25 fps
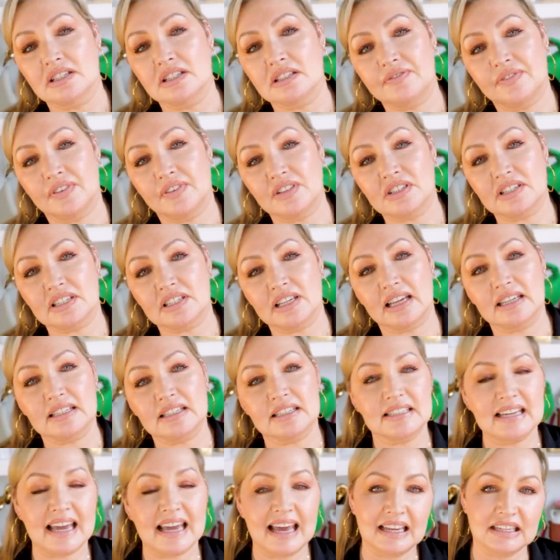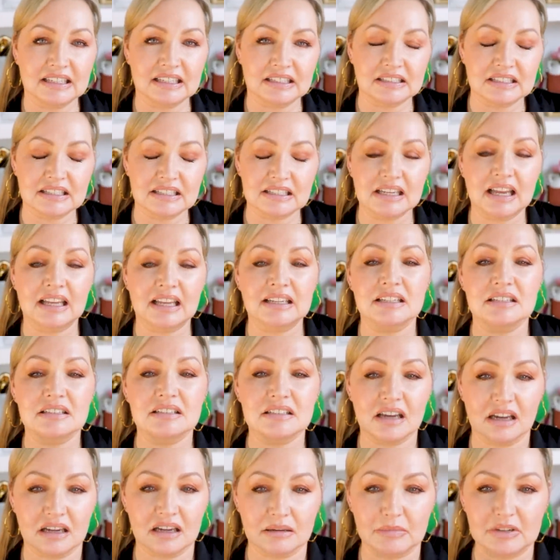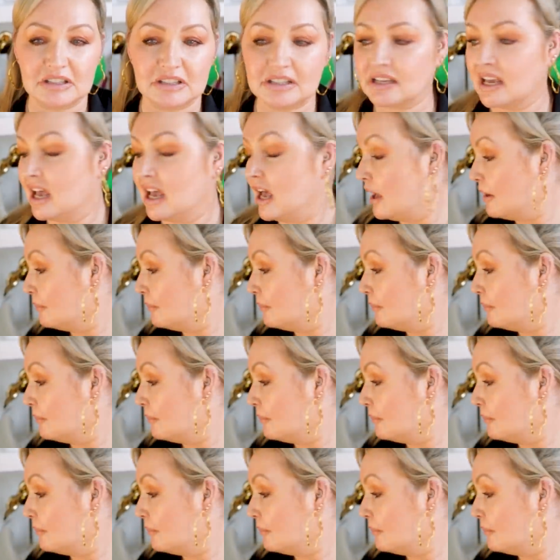sophisticated elegance and timeless.